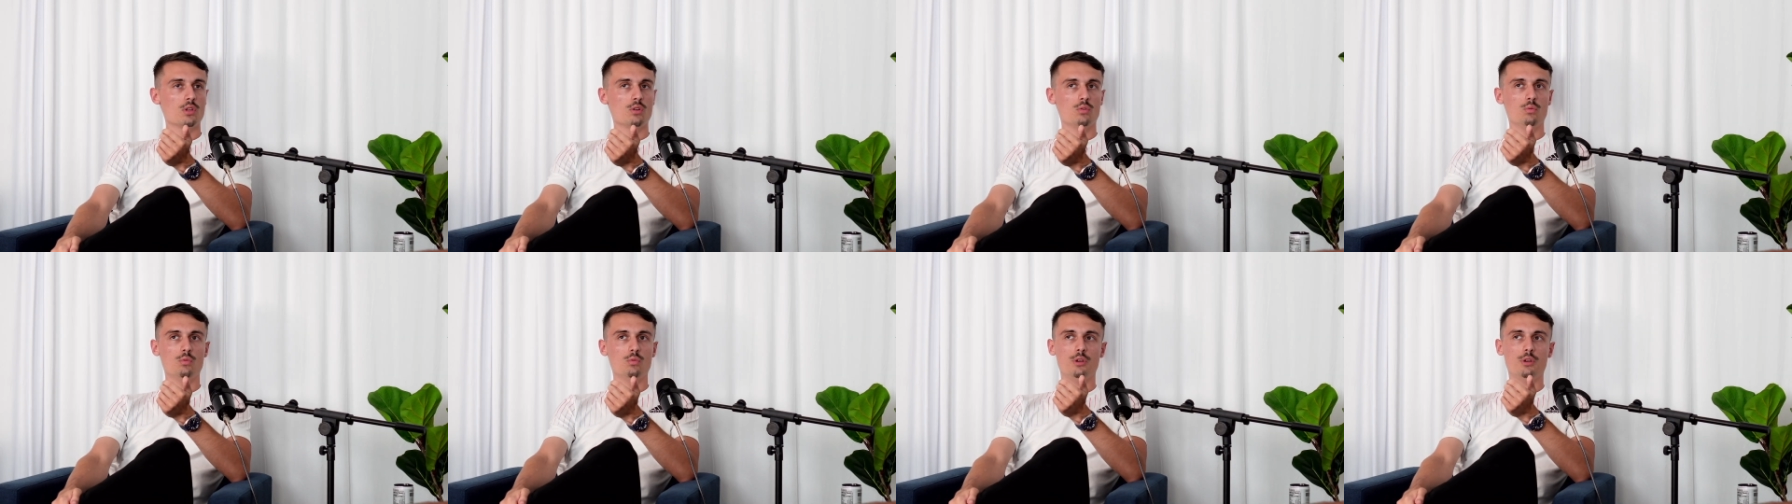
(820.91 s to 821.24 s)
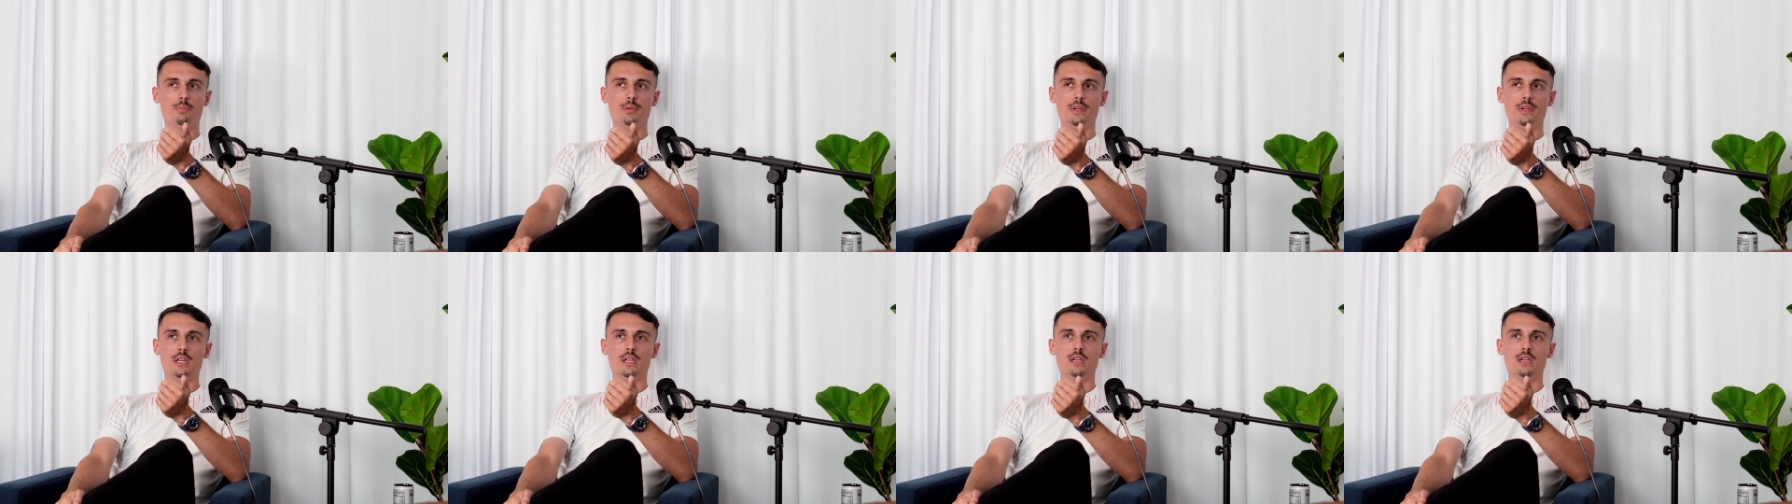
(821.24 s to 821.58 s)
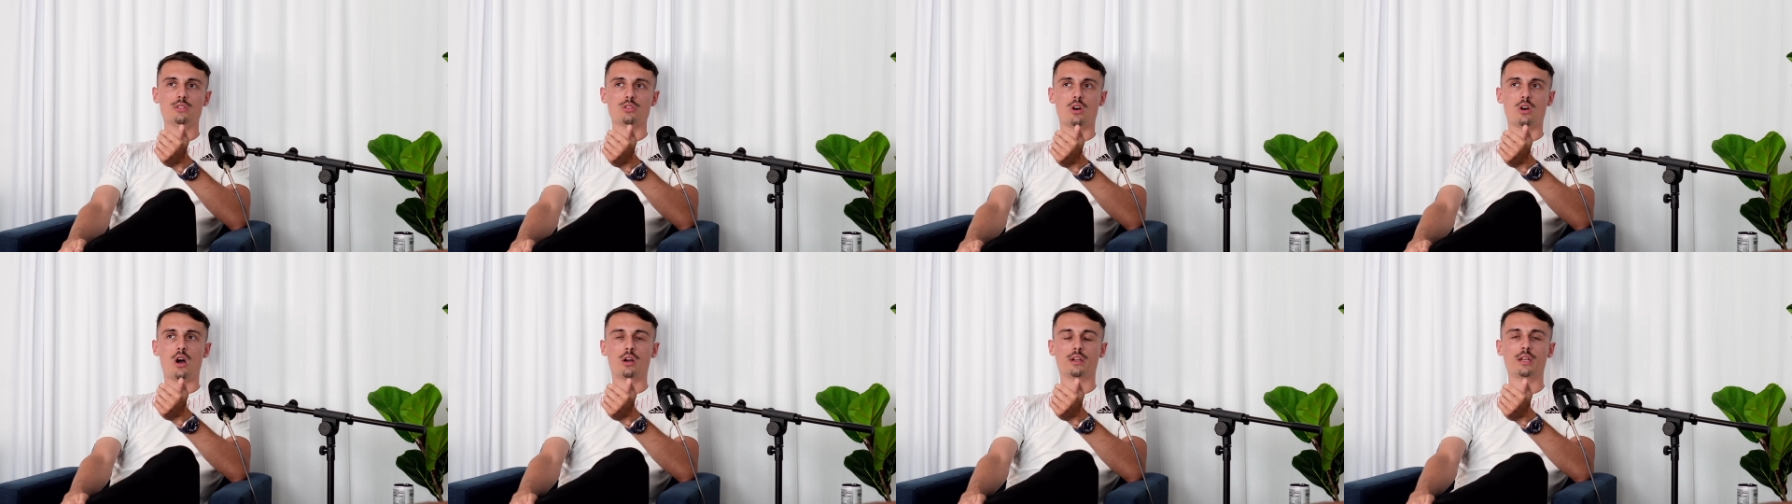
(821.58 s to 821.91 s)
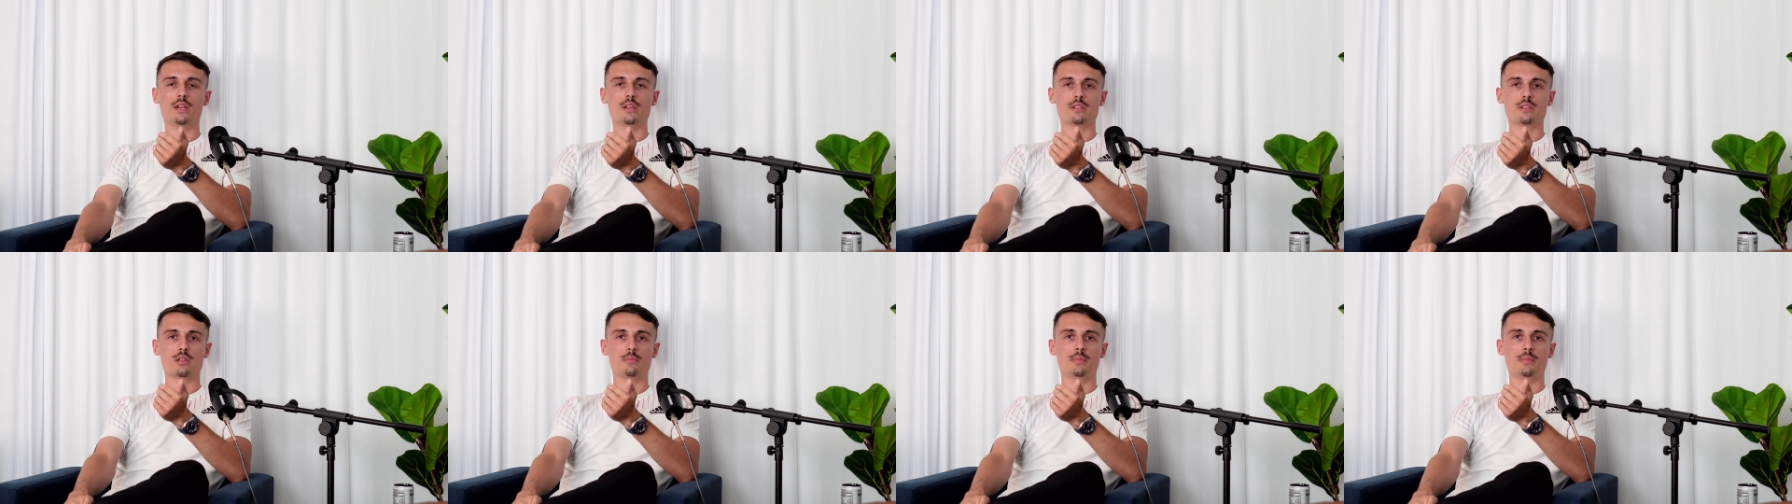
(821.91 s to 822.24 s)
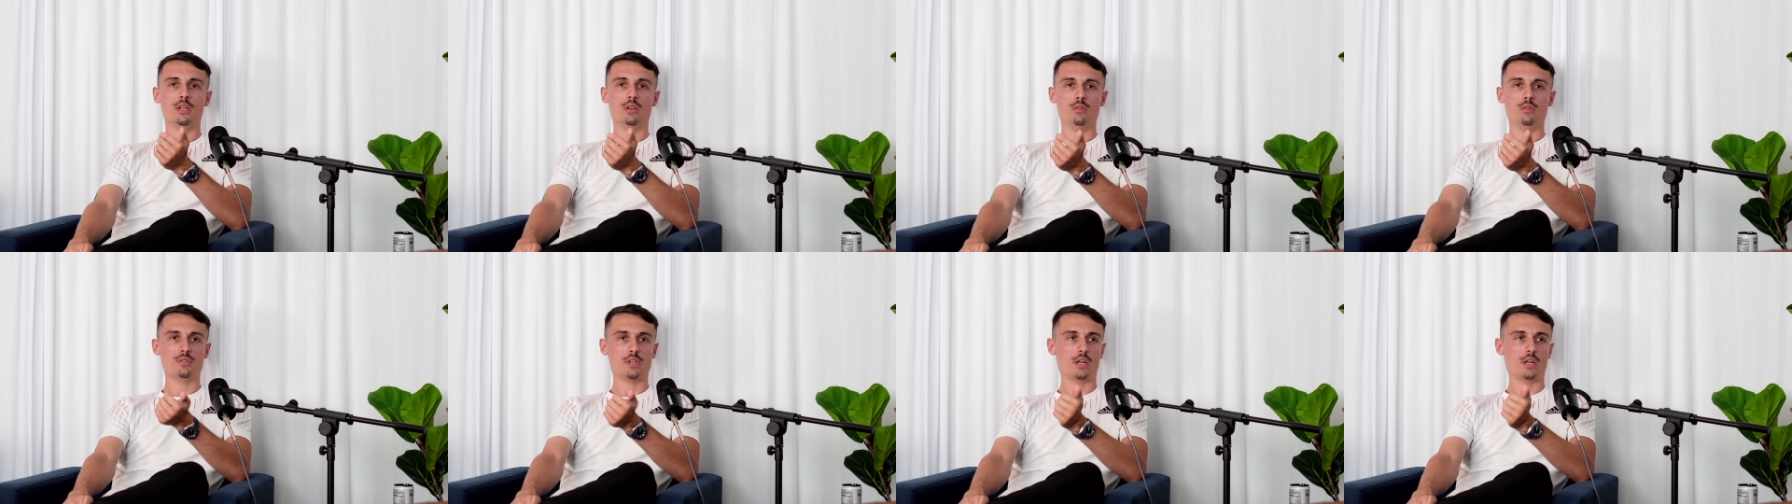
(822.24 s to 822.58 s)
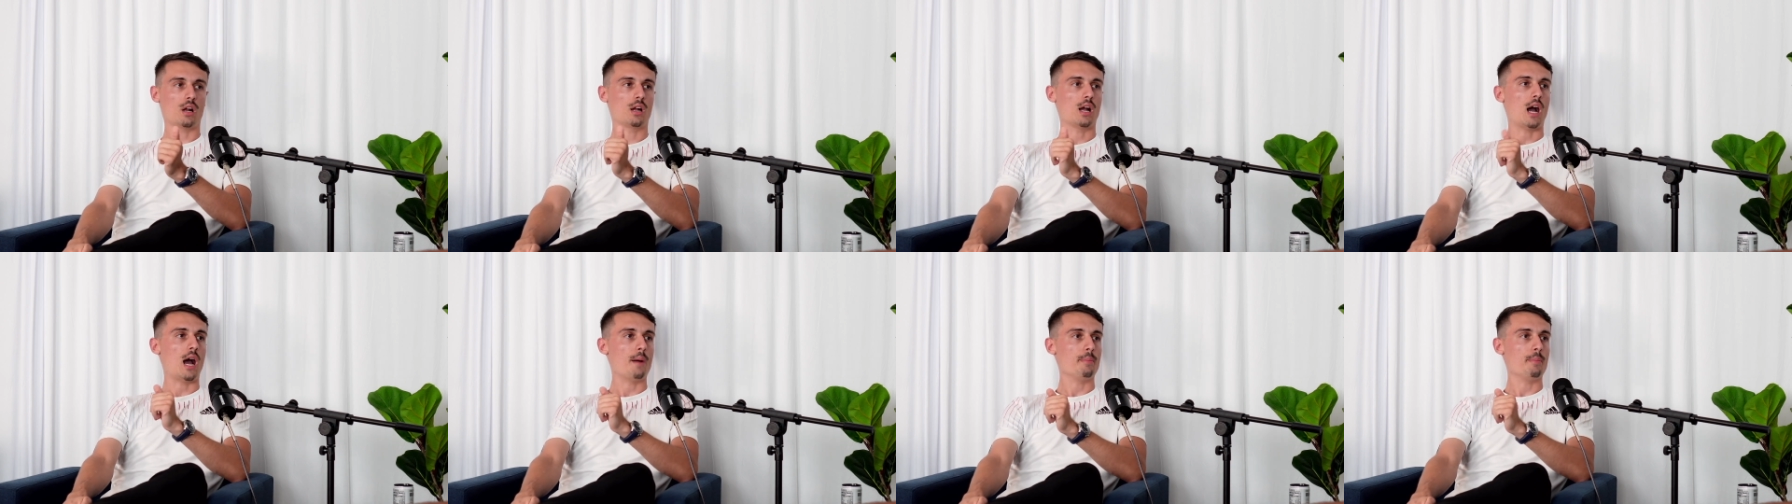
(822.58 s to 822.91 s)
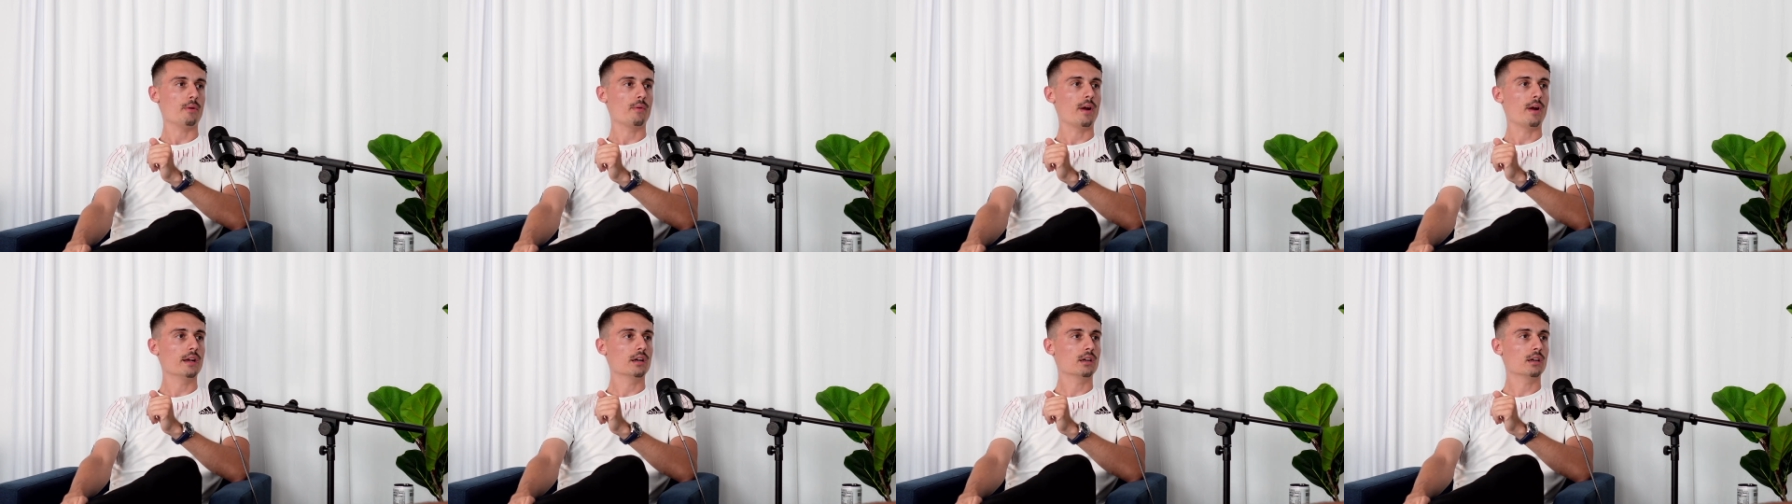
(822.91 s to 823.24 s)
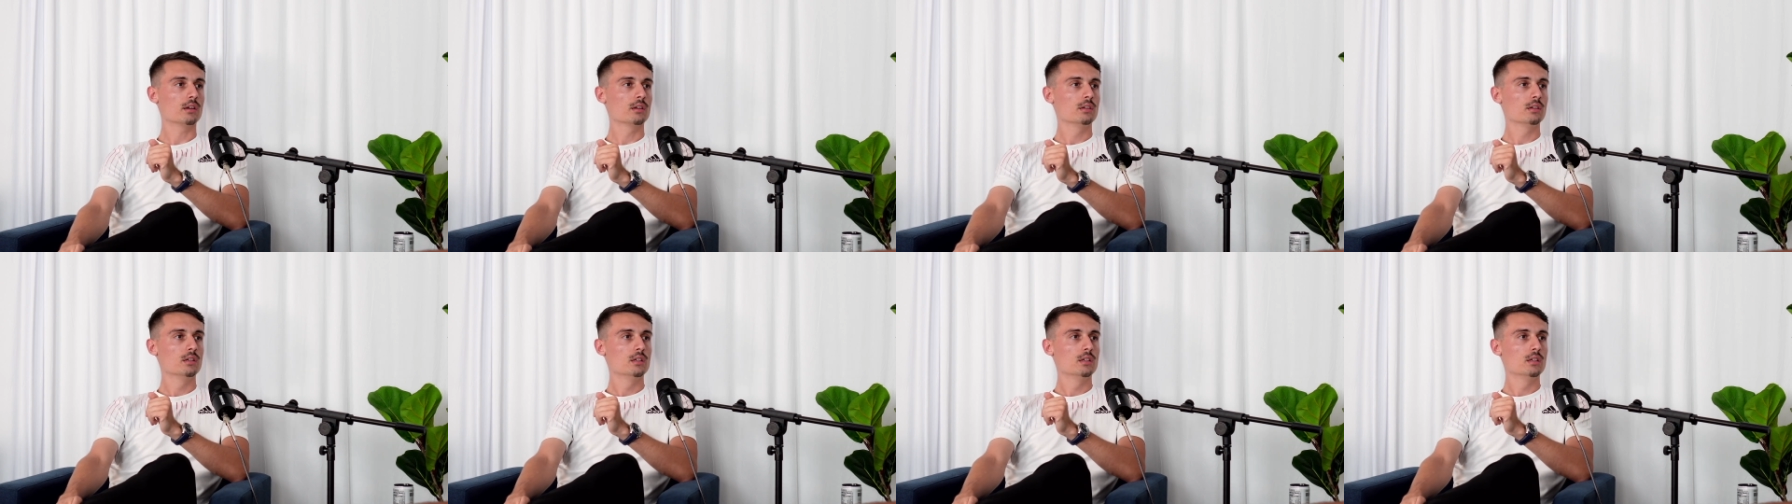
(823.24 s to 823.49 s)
would be talking to somebody who's like a copywriter.